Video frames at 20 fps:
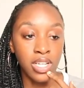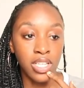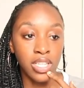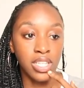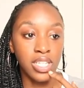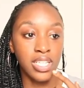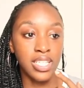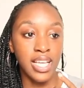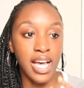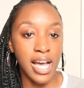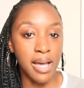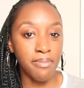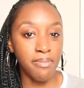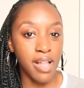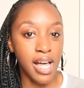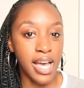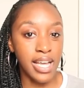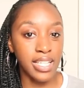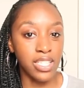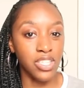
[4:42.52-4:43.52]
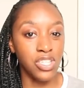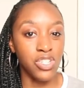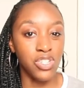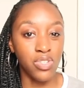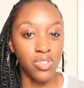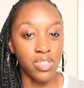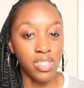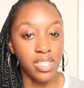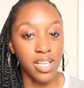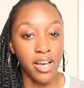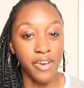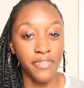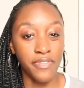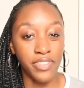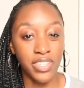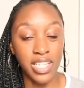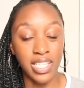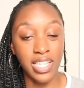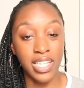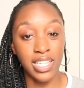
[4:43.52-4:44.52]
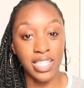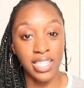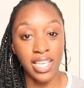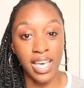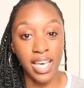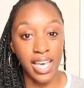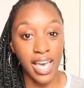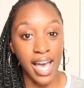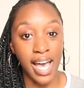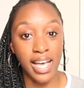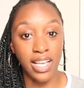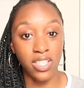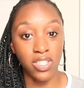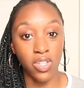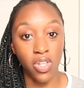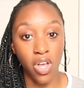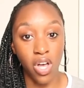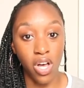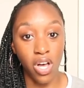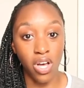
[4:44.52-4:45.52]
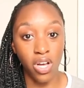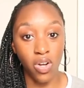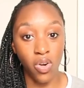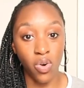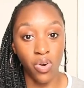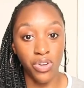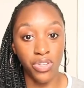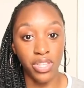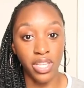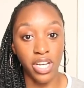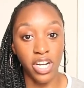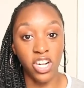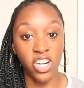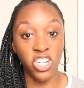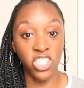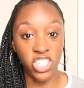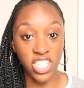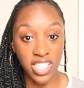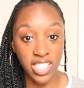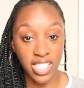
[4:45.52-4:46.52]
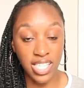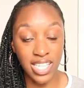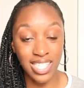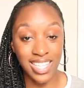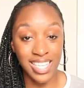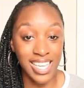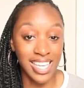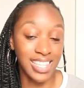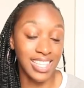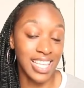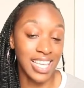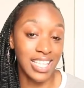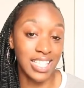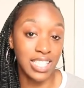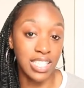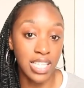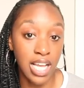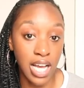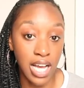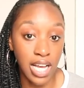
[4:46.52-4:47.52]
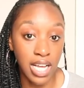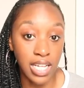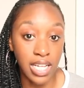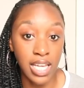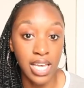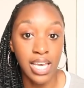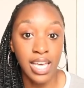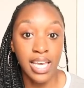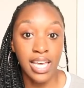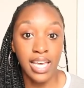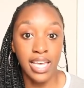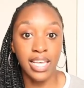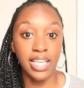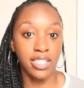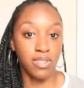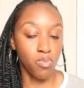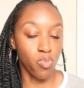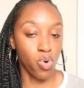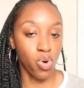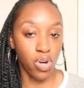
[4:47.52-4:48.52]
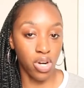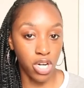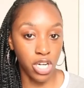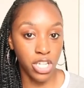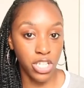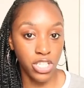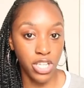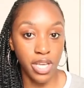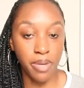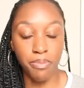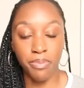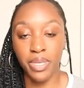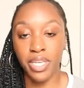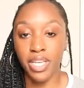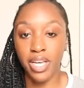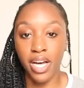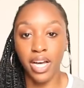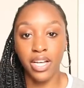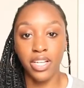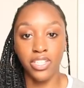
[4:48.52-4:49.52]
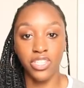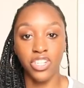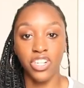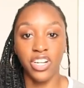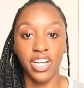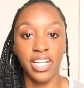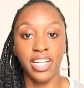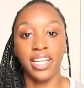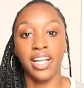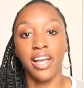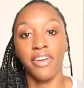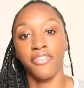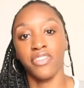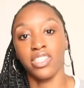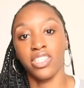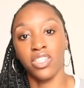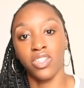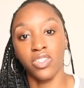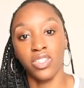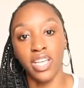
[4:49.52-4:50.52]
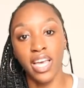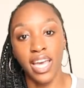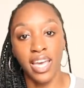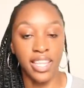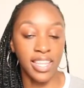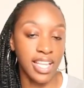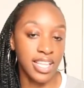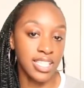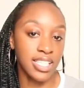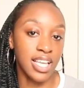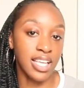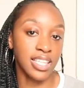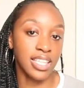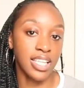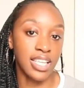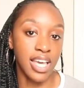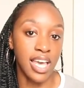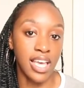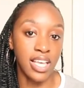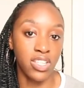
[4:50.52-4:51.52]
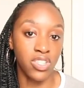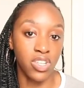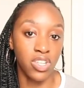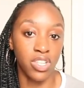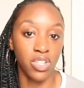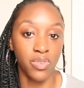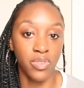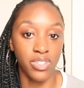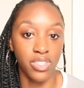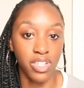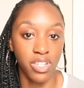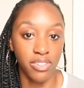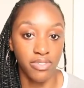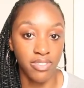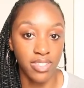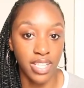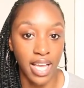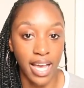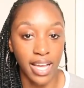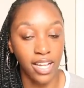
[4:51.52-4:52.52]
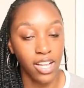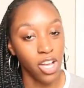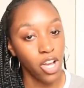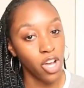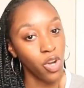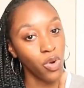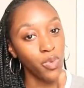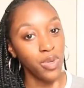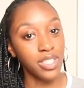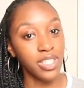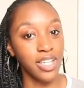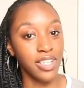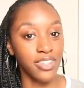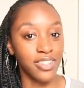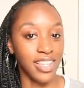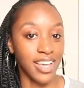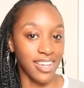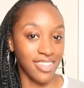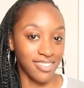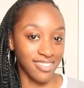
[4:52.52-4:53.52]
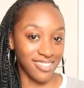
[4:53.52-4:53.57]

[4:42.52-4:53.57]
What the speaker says: The timeline to do stuff doesn't take as long, or the urgency to get things done is more urgent because you're in it every single day. And that's not the case on the reserve side. Wish I knew that.